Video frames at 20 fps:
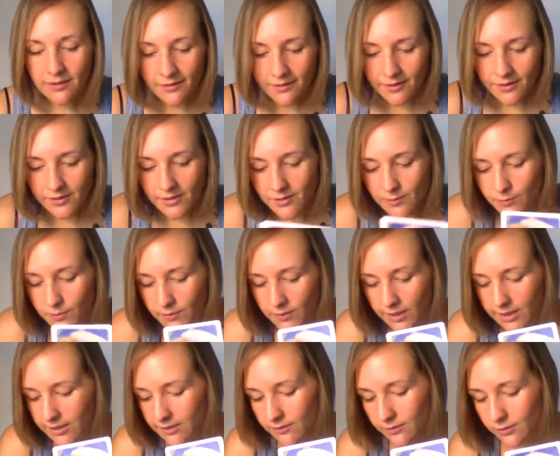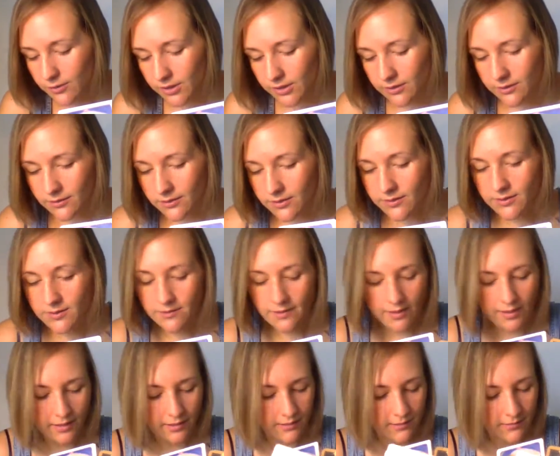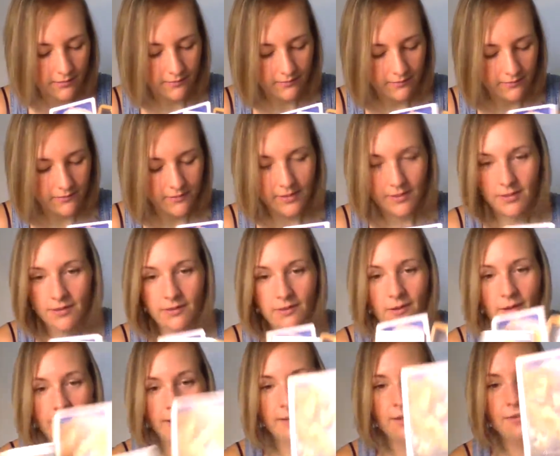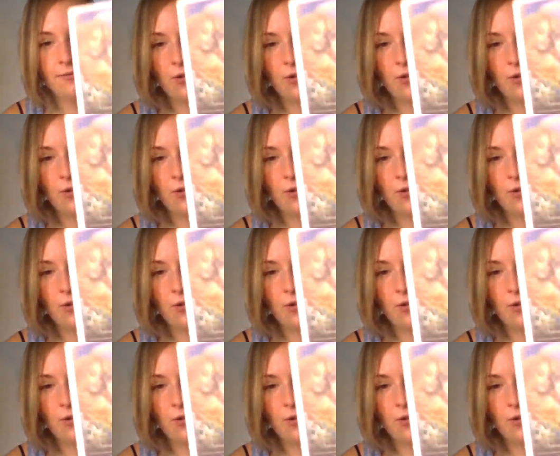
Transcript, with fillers: this is like learning, this is like, I love